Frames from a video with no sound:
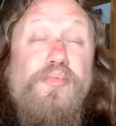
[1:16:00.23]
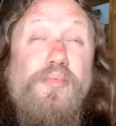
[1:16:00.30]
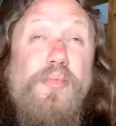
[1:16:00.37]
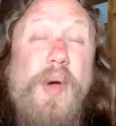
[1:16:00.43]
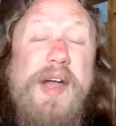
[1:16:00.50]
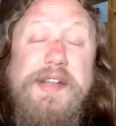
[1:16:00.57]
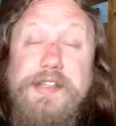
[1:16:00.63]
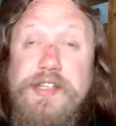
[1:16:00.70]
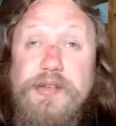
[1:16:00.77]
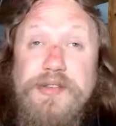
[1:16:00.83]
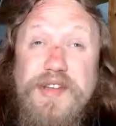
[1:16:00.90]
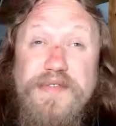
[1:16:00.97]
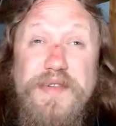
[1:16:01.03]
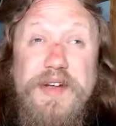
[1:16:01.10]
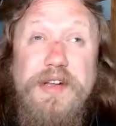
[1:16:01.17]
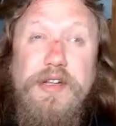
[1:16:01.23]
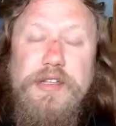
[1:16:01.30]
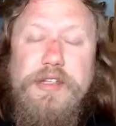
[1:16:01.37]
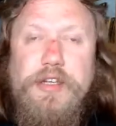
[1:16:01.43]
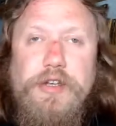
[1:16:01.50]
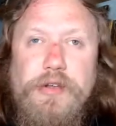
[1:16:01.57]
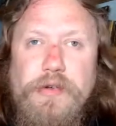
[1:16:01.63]
why it's so
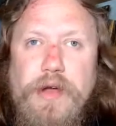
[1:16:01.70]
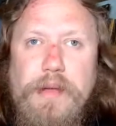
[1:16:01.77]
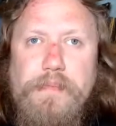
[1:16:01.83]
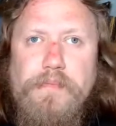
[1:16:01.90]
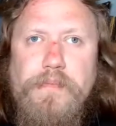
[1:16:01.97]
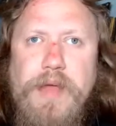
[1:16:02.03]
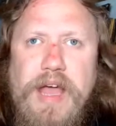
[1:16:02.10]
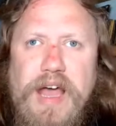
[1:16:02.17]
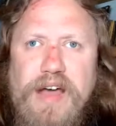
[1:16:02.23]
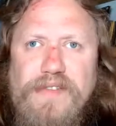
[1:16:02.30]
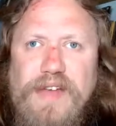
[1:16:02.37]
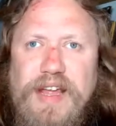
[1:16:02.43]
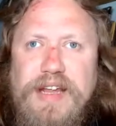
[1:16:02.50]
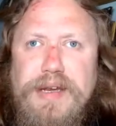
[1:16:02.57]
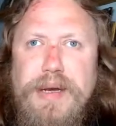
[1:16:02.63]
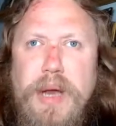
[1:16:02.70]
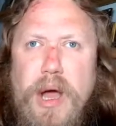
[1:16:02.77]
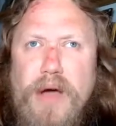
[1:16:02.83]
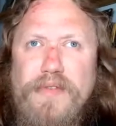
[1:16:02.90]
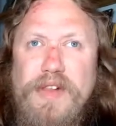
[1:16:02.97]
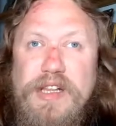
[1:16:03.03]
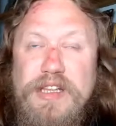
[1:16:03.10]
difficult to have like
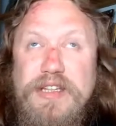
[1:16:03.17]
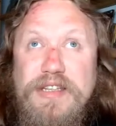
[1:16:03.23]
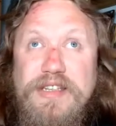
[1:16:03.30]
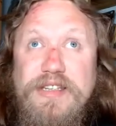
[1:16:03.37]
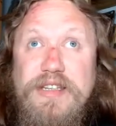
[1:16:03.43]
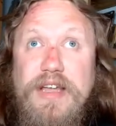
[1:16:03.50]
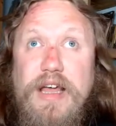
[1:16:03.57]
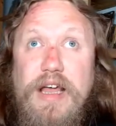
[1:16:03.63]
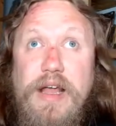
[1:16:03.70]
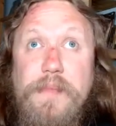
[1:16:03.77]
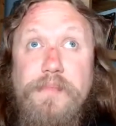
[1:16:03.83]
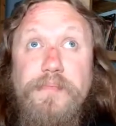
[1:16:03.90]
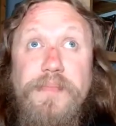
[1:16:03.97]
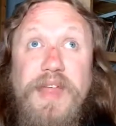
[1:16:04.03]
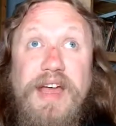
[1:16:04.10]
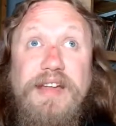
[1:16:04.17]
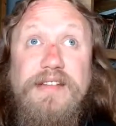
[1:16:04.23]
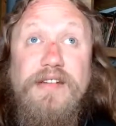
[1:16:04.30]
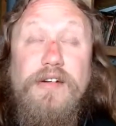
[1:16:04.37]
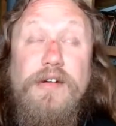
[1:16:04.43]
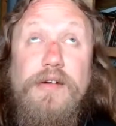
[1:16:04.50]
novels that